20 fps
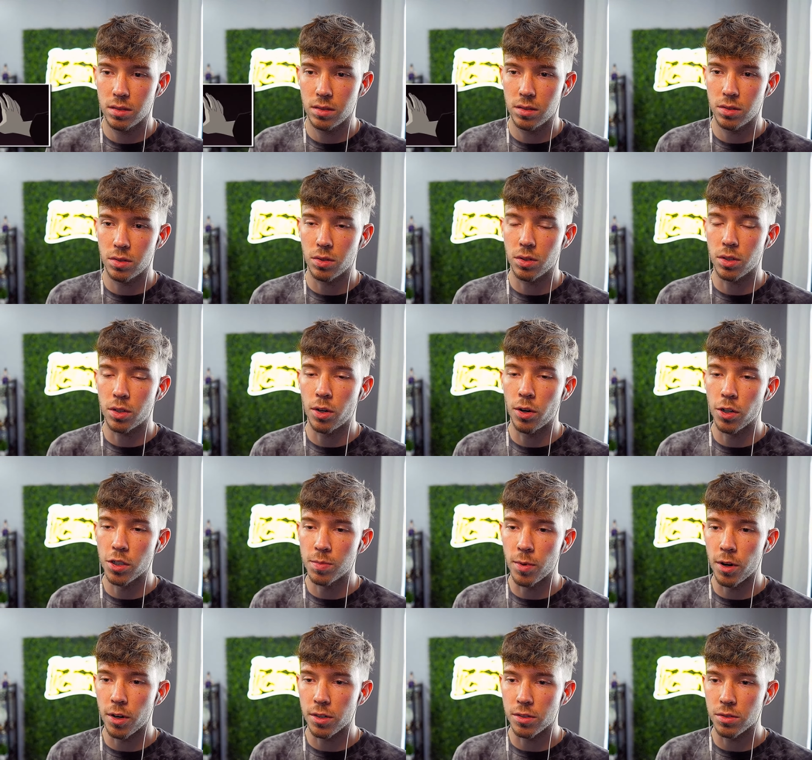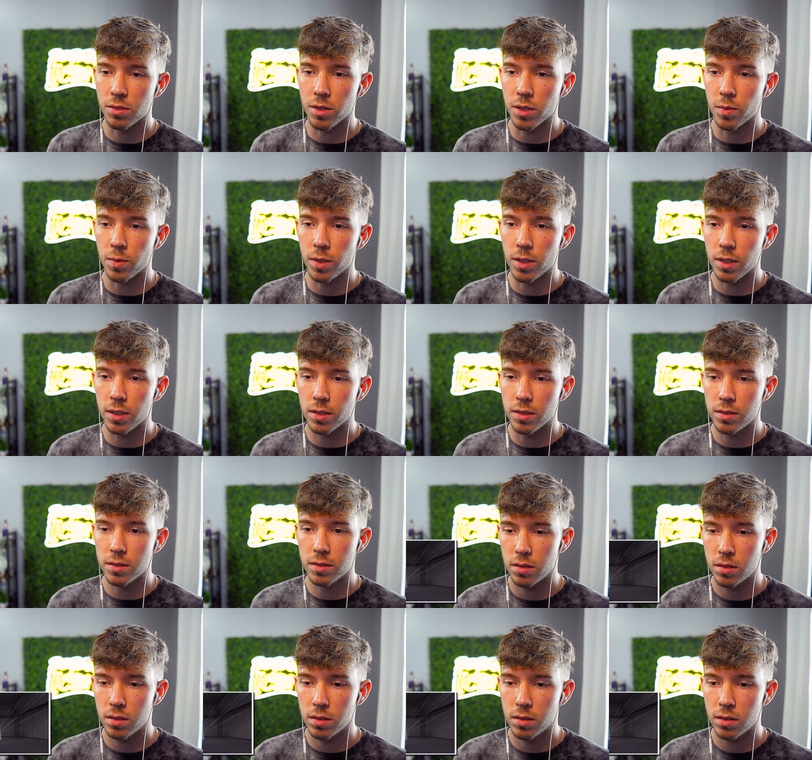So the curse mark is the only way
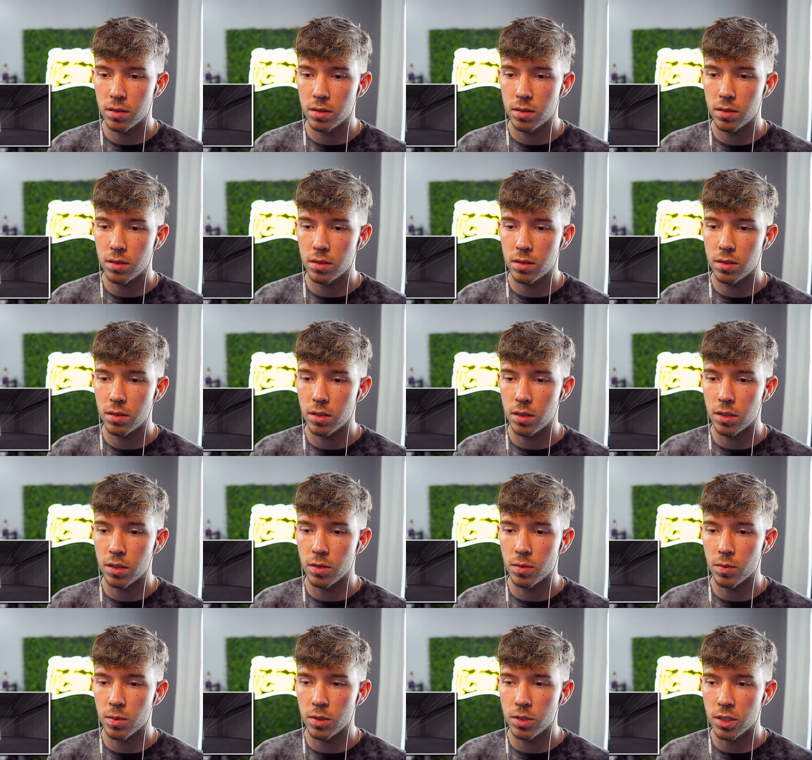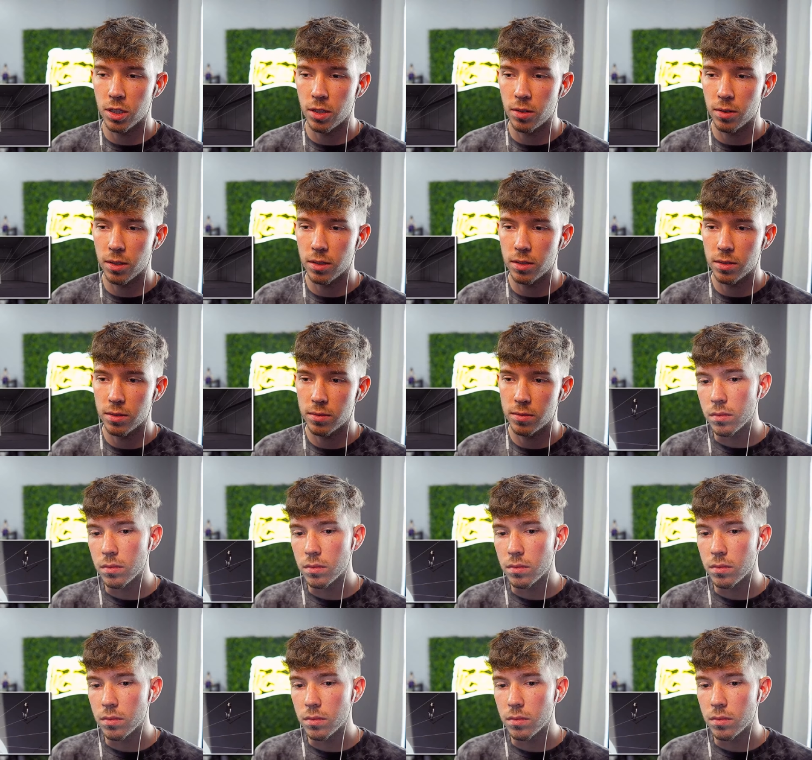get to regenerate.